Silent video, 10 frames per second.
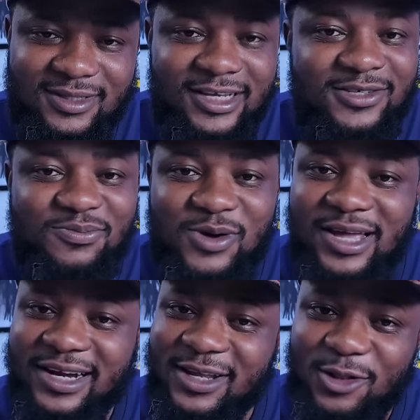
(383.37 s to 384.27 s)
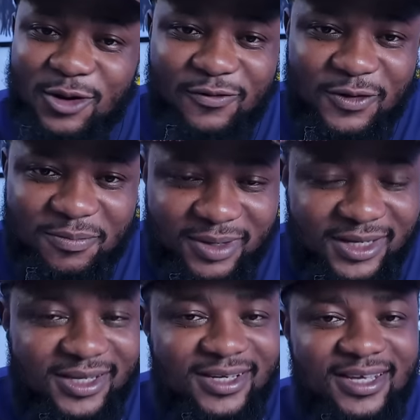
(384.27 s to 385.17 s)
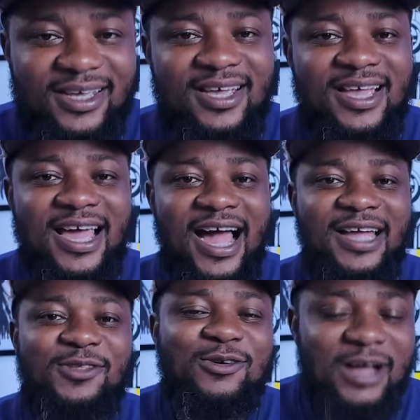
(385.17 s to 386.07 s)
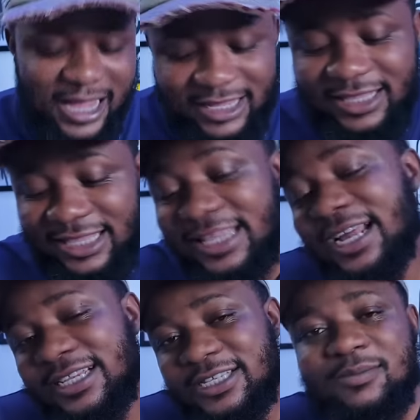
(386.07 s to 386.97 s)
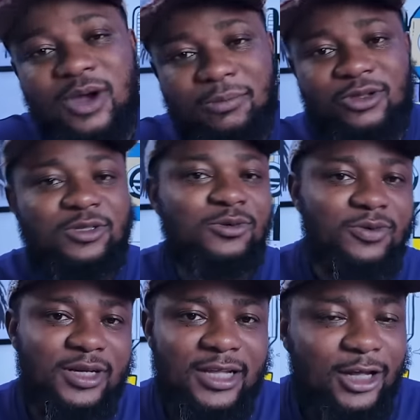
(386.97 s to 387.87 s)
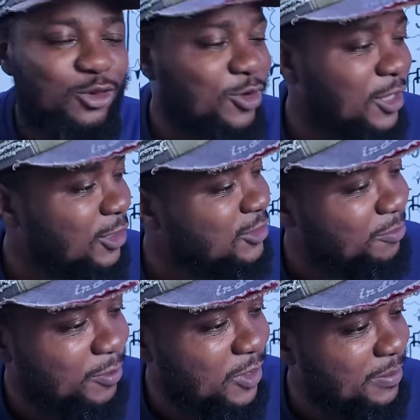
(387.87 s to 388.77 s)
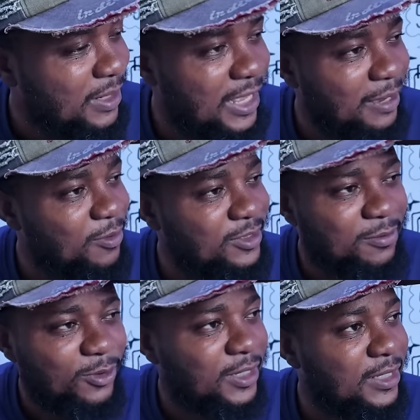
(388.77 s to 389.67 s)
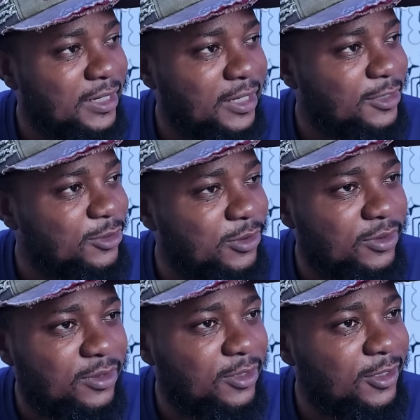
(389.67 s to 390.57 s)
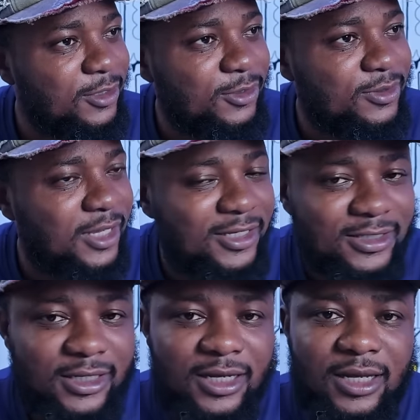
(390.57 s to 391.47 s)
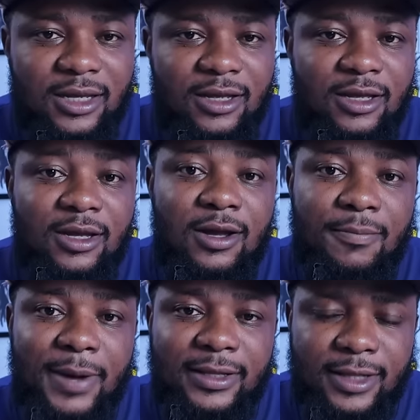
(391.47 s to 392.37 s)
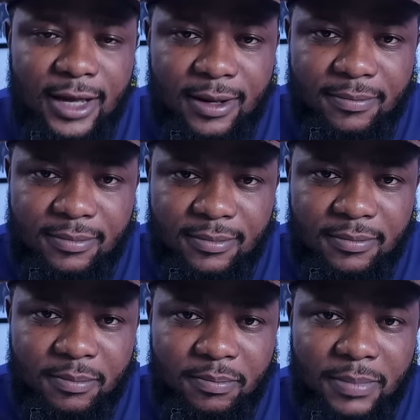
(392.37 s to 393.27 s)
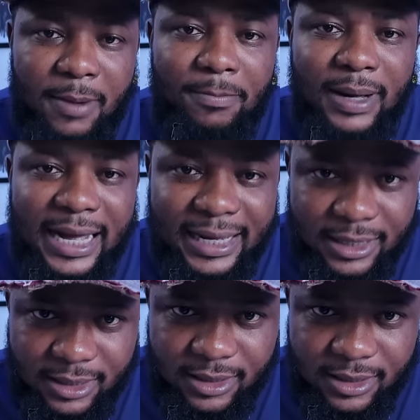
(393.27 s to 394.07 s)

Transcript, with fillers: Take spoil real love for me. I know I, there are still more I'm going to read. I know a lot of people will be like, Portable dey craze or, or nuisance. Madam, Papa,